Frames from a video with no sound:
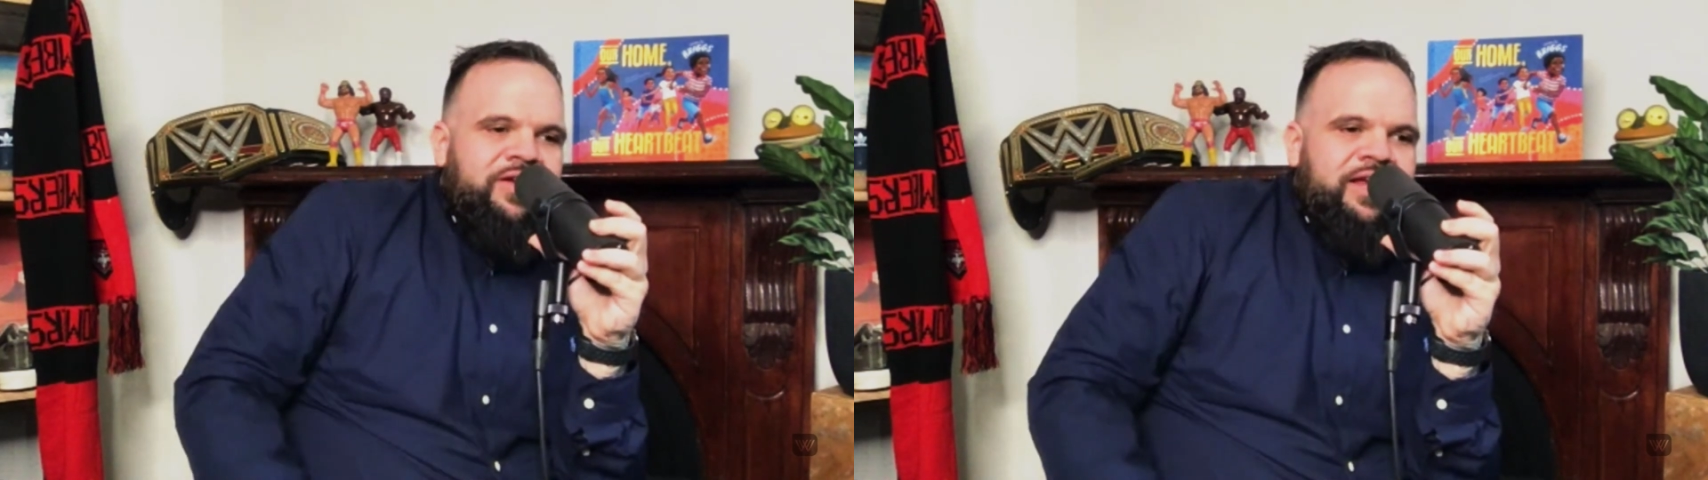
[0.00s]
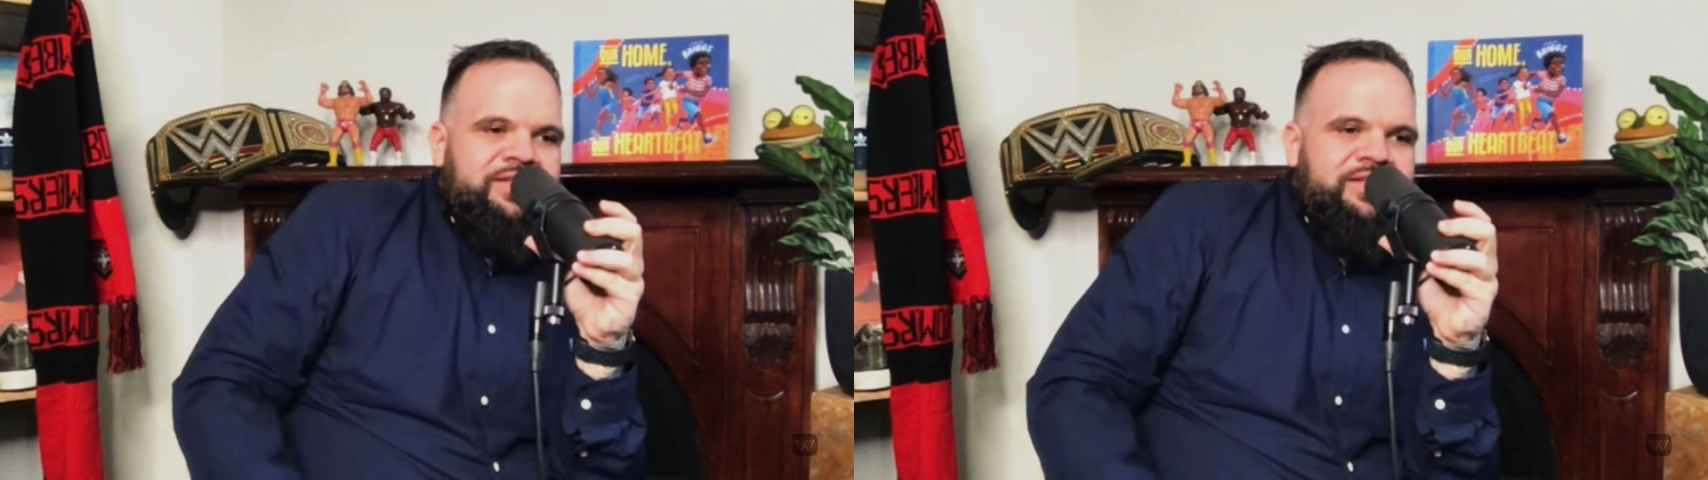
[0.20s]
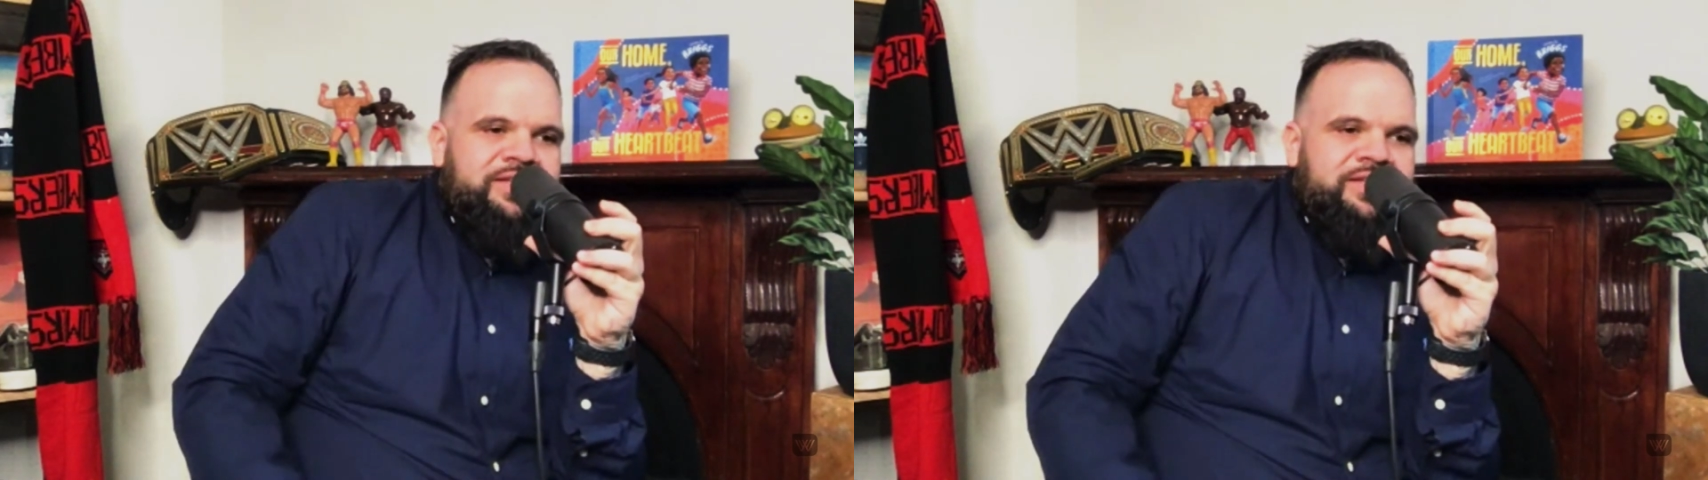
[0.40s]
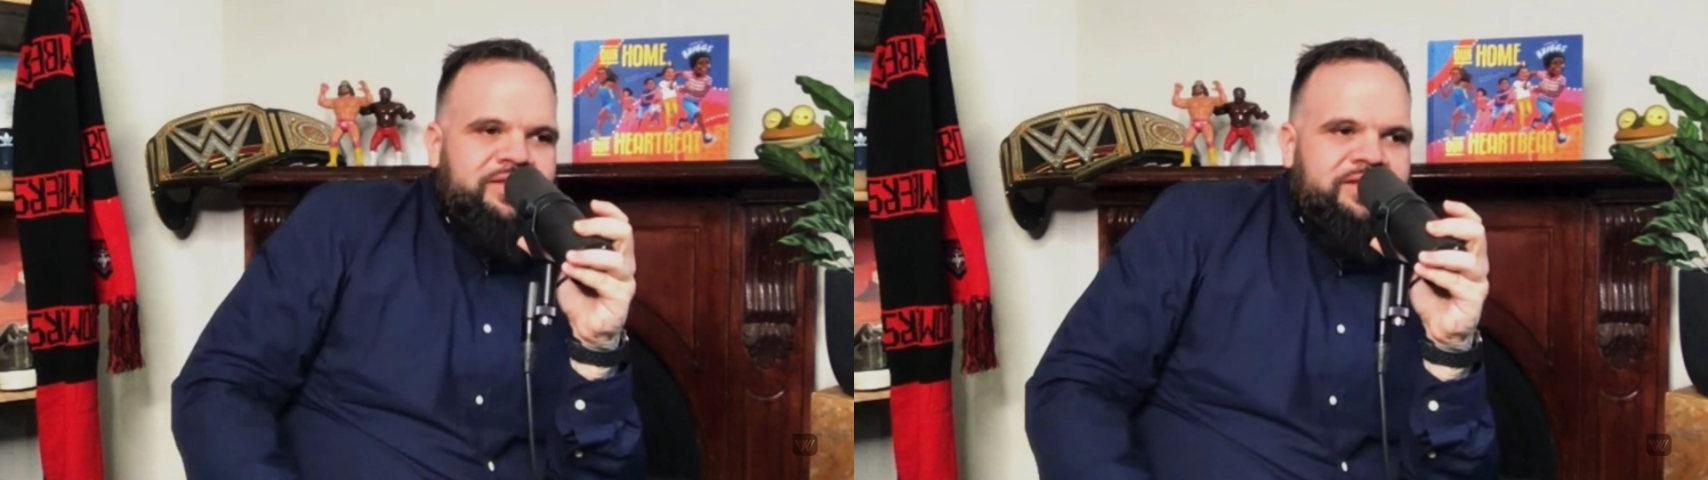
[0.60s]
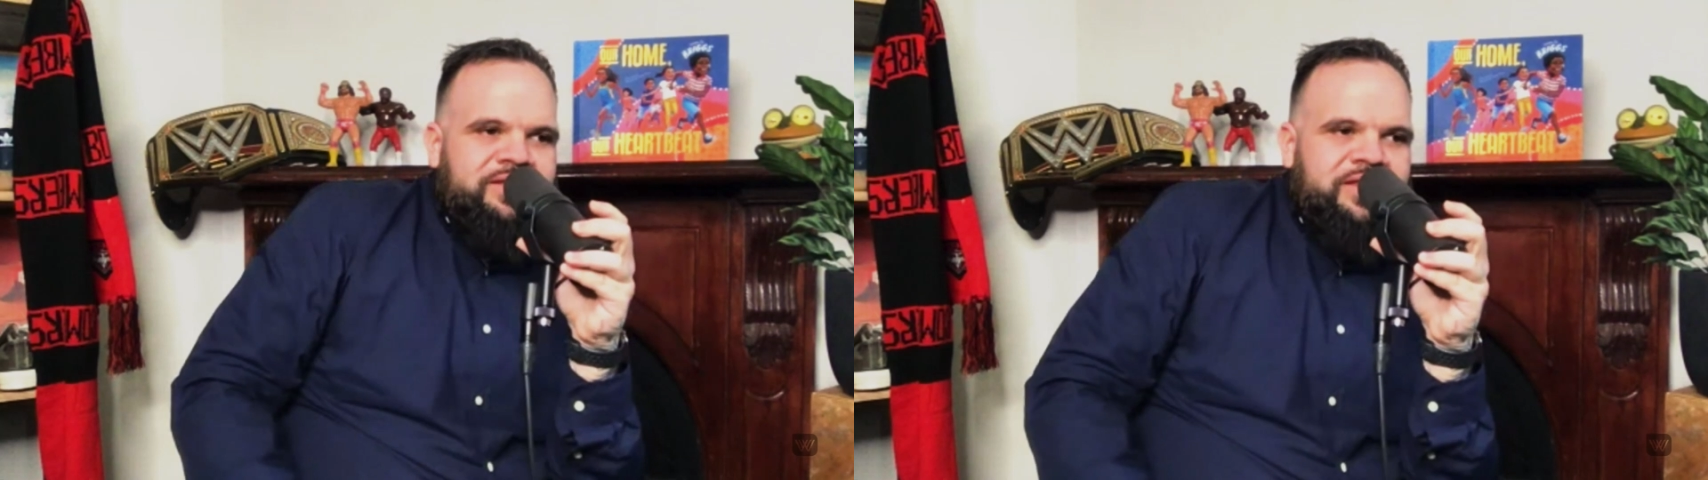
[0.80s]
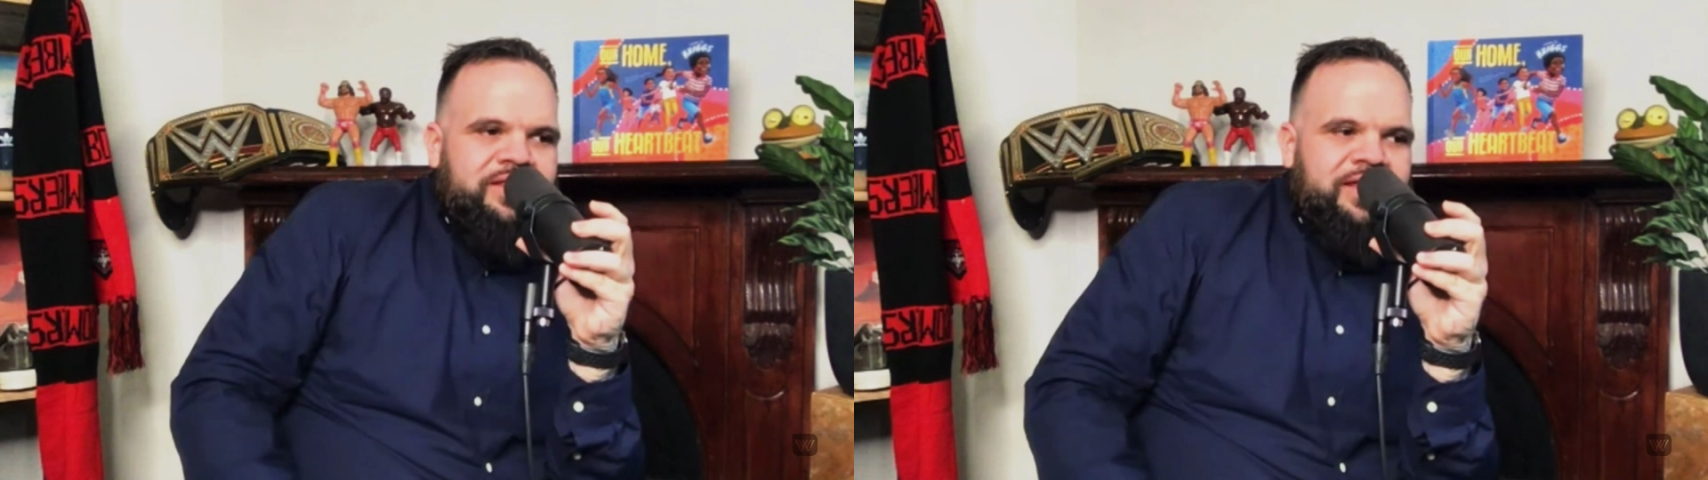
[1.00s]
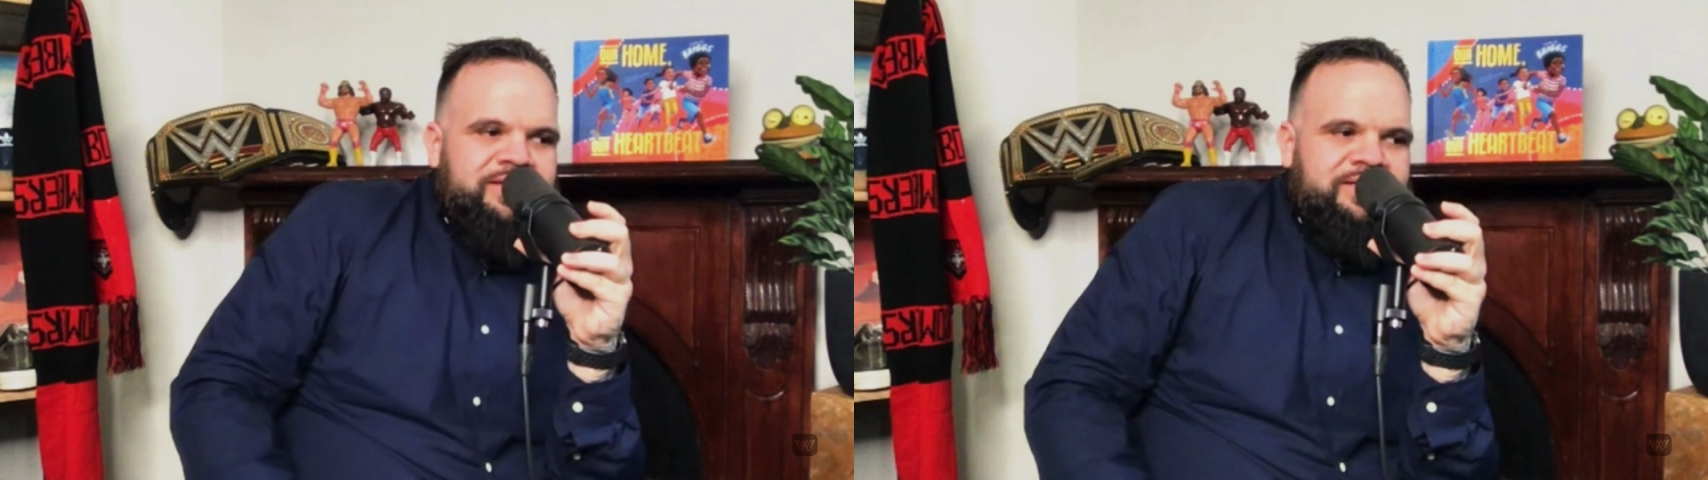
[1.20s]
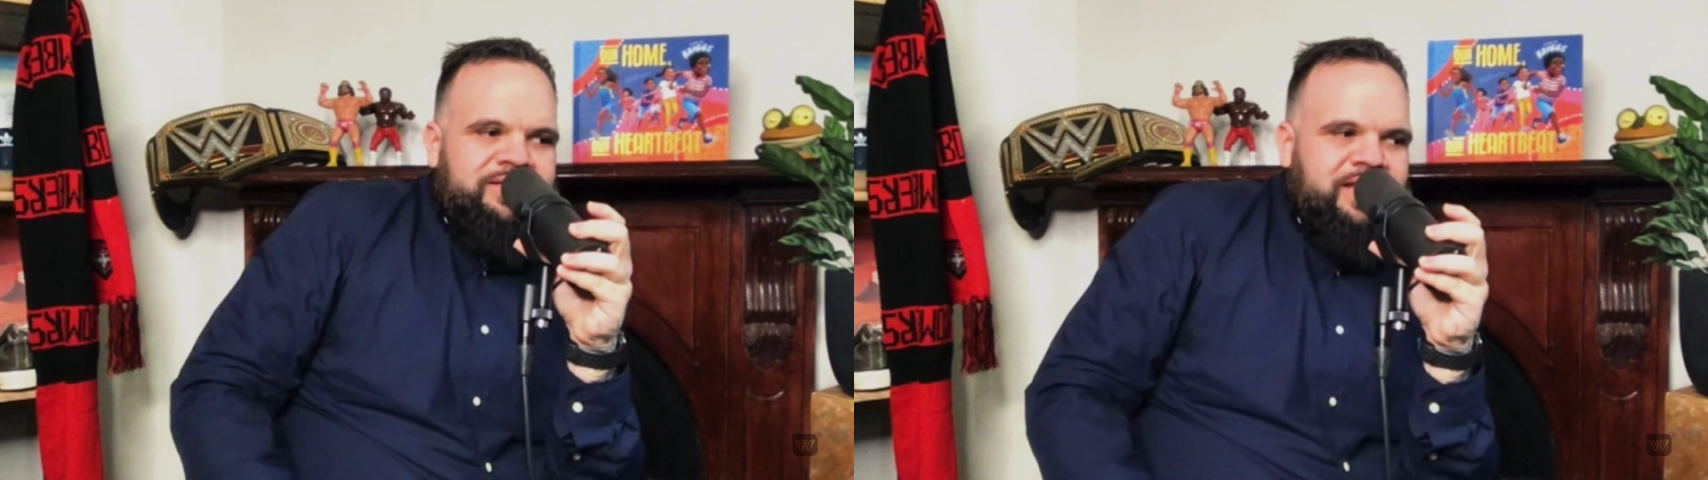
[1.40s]
you know,
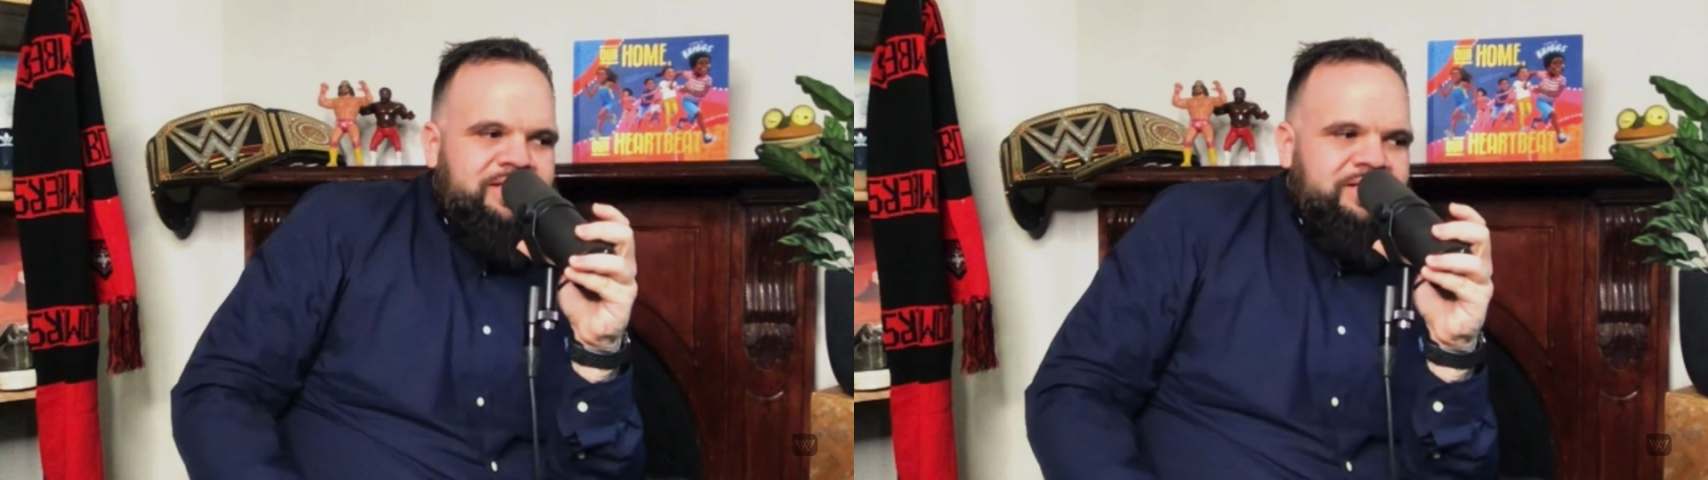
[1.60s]
isn't